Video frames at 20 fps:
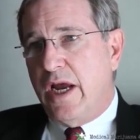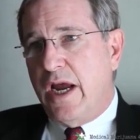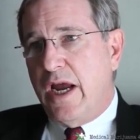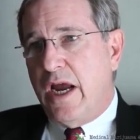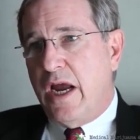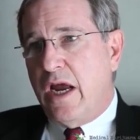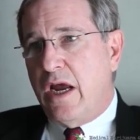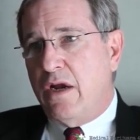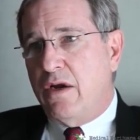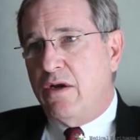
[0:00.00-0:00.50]

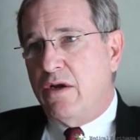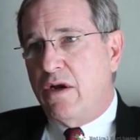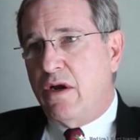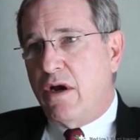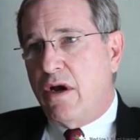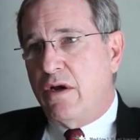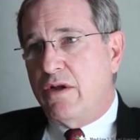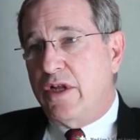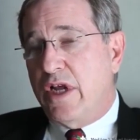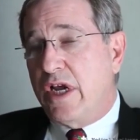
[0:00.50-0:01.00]
And
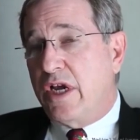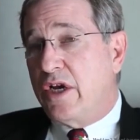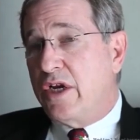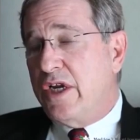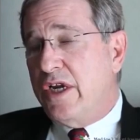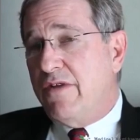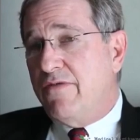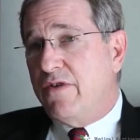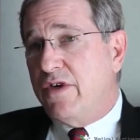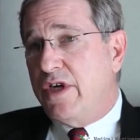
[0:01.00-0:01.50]
they could
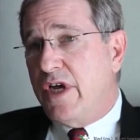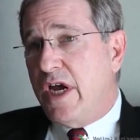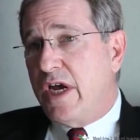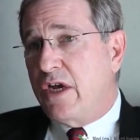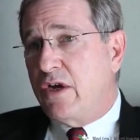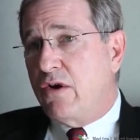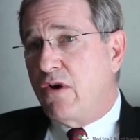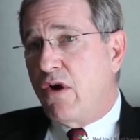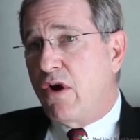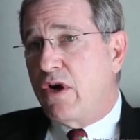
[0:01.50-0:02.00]
even
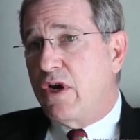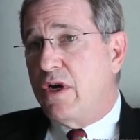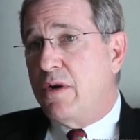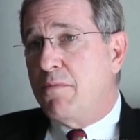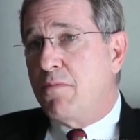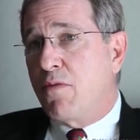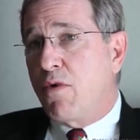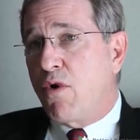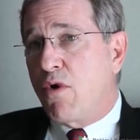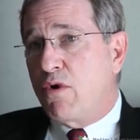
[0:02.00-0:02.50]
take it on an
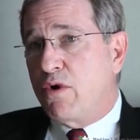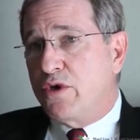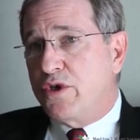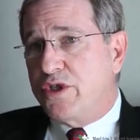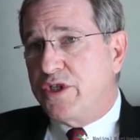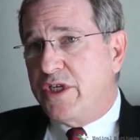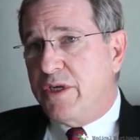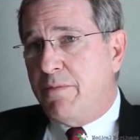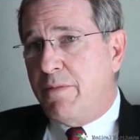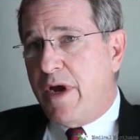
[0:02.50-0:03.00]

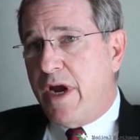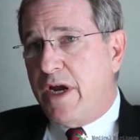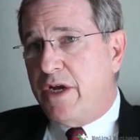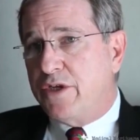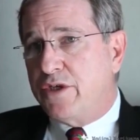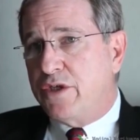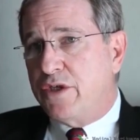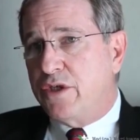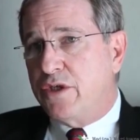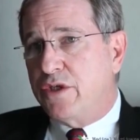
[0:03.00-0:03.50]
emergency
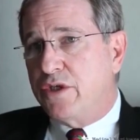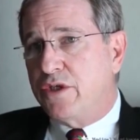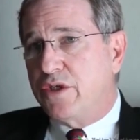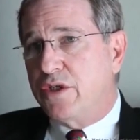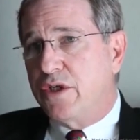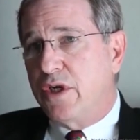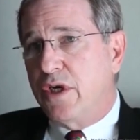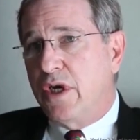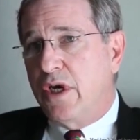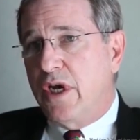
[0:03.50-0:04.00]

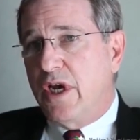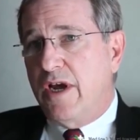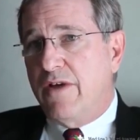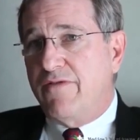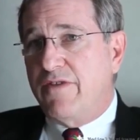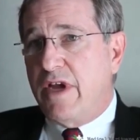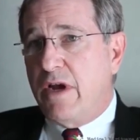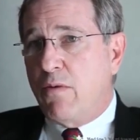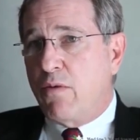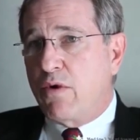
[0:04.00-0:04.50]
basis
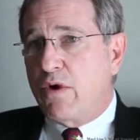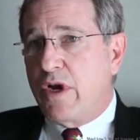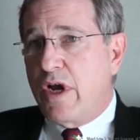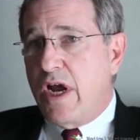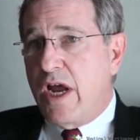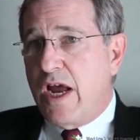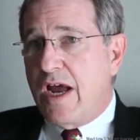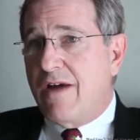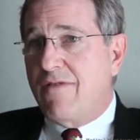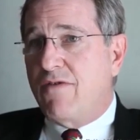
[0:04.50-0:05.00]
if they were
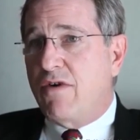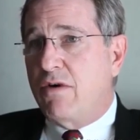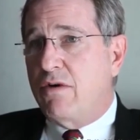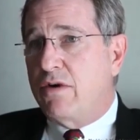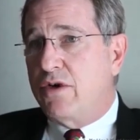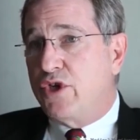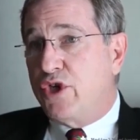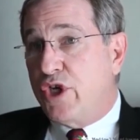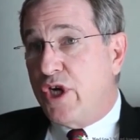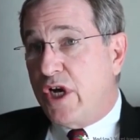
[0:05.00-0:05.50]
to have a
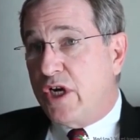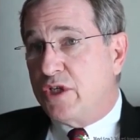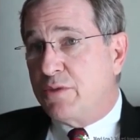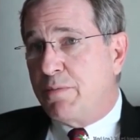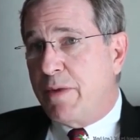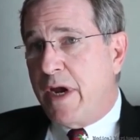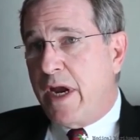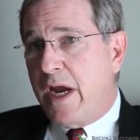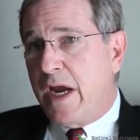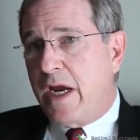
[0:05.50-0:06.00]

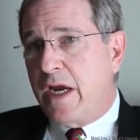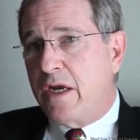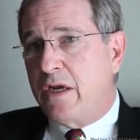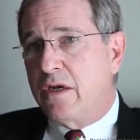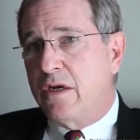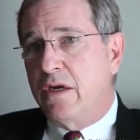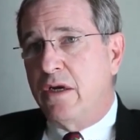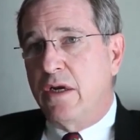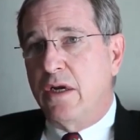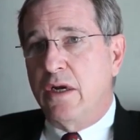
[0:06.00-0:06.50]
chest
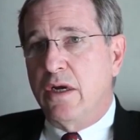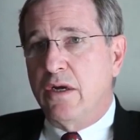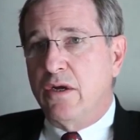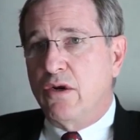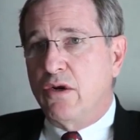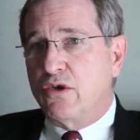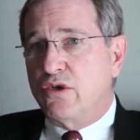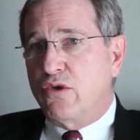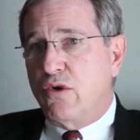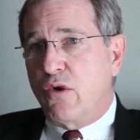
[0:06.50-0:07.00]
pain.
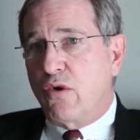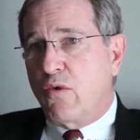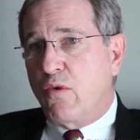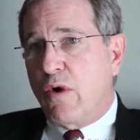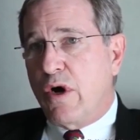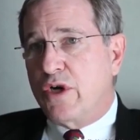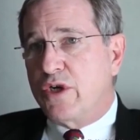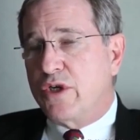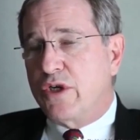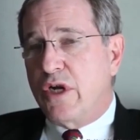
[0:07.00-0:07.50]
There's no
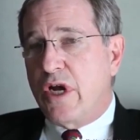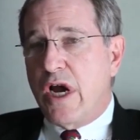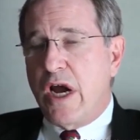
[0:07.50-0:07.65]
question.